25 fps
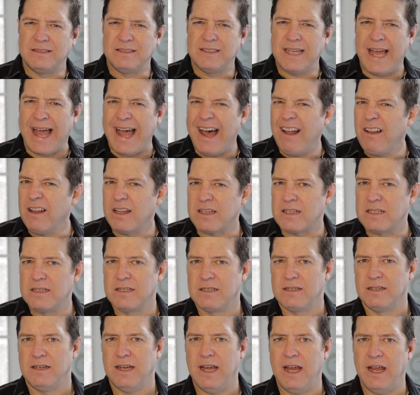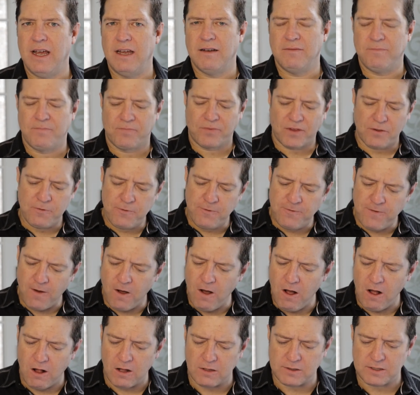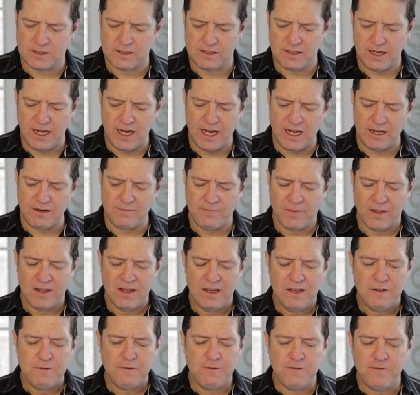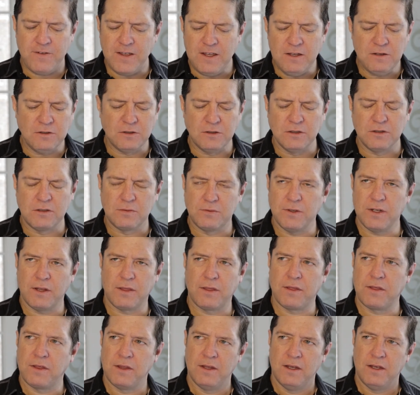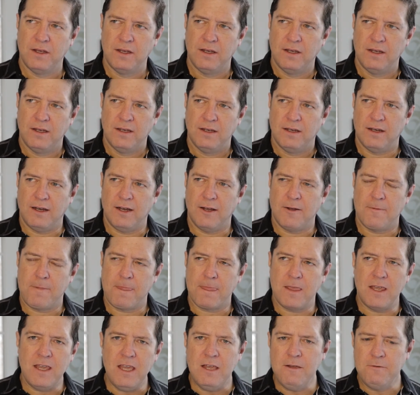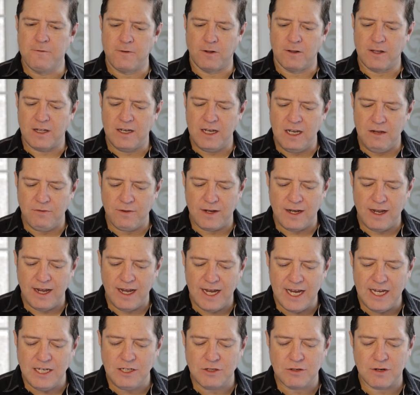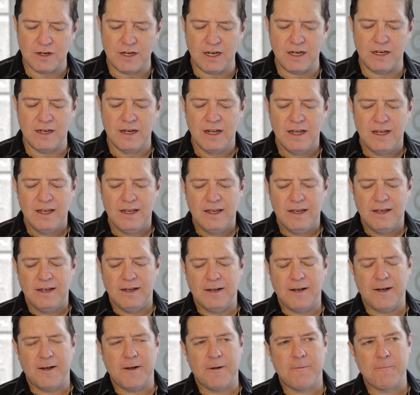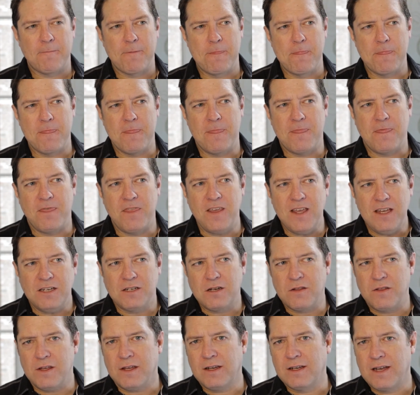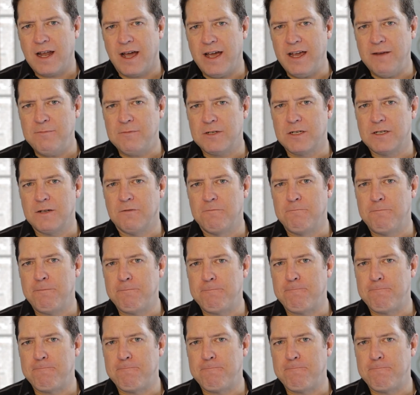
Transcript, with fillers: callous and false and filled with um, evil and even hatred. And uh, these are the types of,